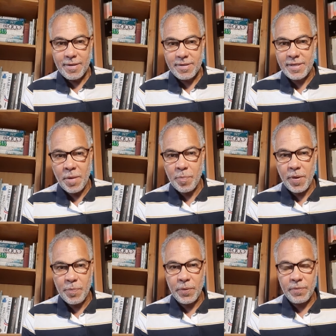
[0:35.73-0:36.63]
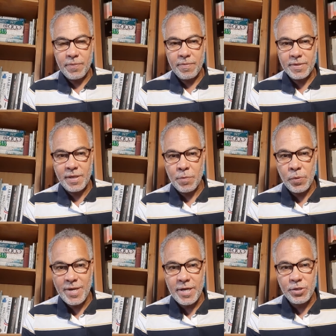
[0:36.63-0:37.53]
Some people, some
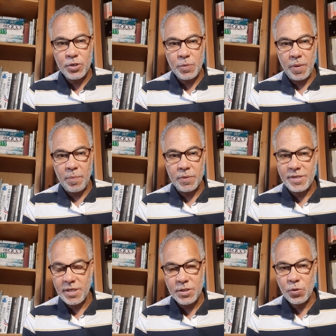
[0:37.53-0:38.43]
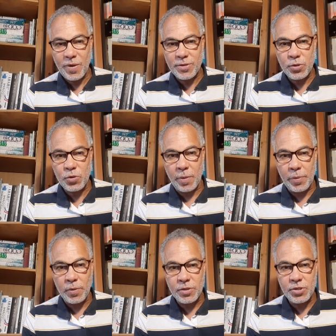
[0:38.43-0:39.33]
religious people, didn't want to
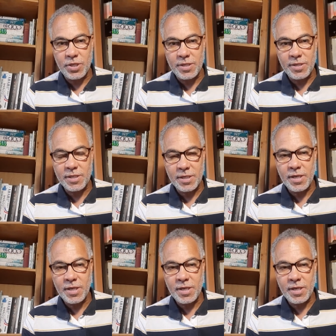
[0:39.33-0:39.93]
approach Jesus,